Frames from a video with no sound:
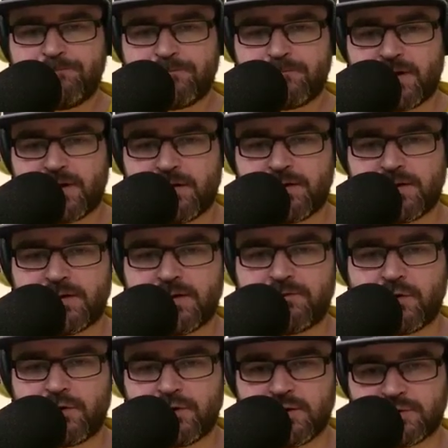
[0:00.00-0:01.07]
I think they've mm,
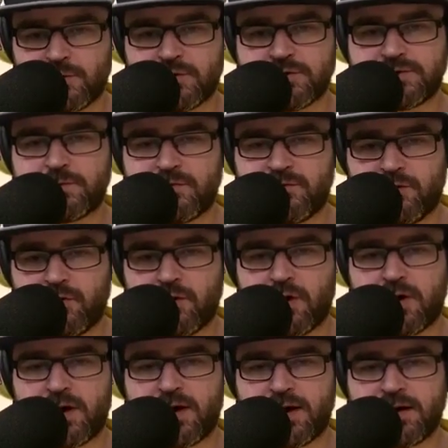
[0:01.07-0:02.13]
done this once
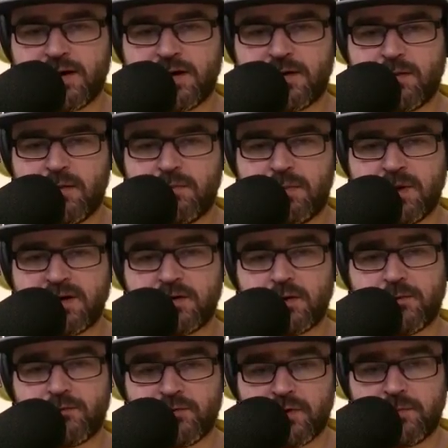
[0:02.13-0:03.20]
before, and it, it built
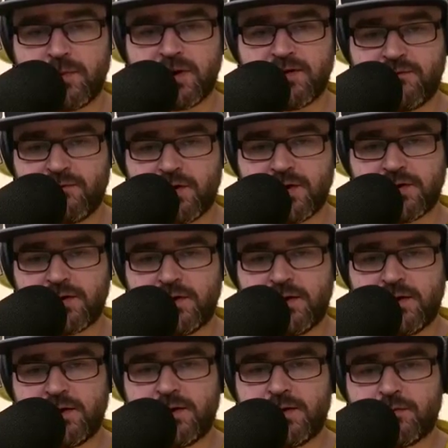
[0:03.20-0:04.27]
up for a big fight
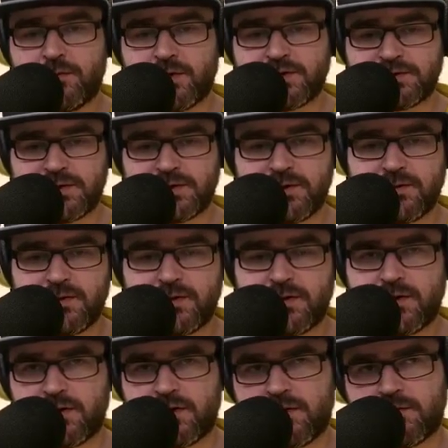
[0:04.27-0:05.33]
because it,
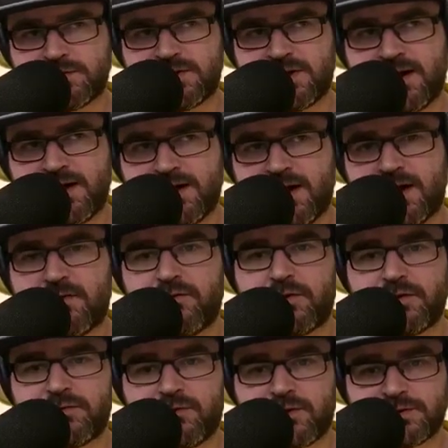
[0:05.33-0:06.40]
it, it was Eddie
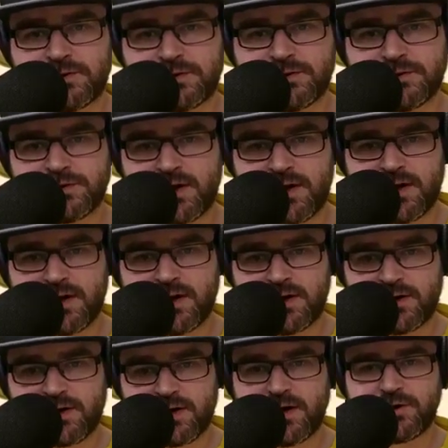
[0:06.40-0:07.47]
Alvarez versus uh,
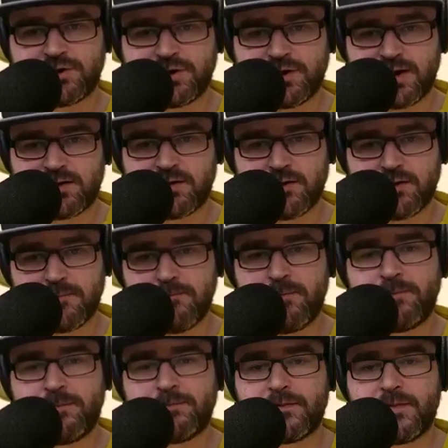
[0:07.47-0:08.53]
Gaethje that time,
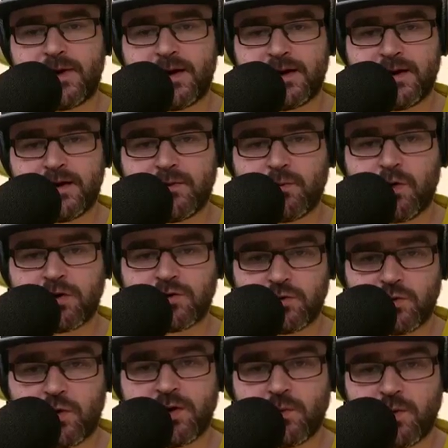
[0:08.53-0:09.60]
and it worked
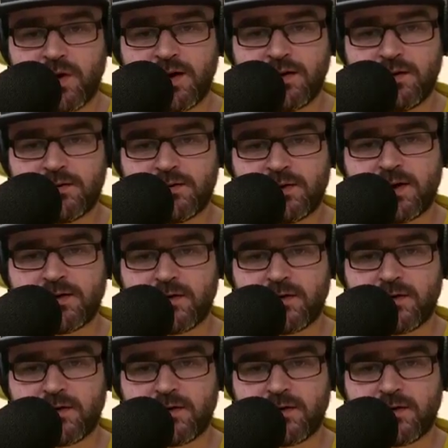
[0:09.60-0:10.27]
quite well. That yeah.